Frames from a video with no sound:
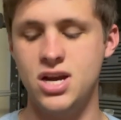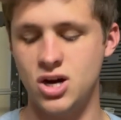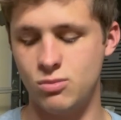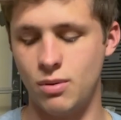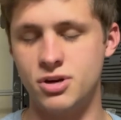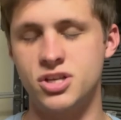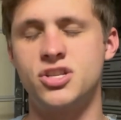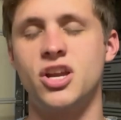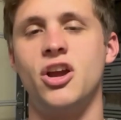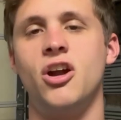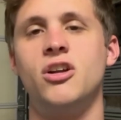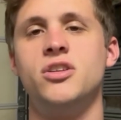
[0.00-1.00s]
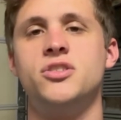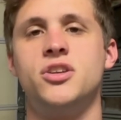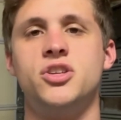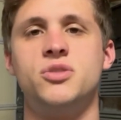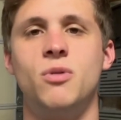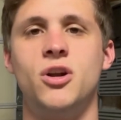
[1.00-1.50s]
Remember to study hard,
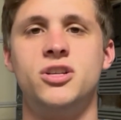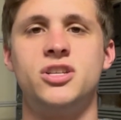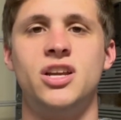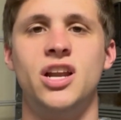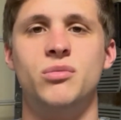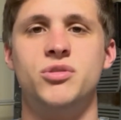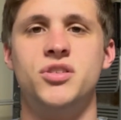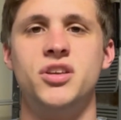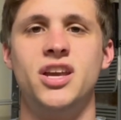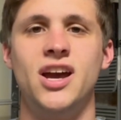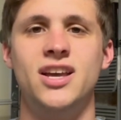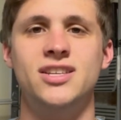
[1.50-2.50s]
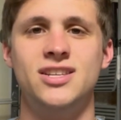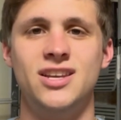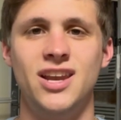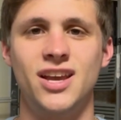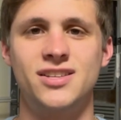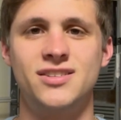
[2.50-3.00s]
study smart, and I will see you guys next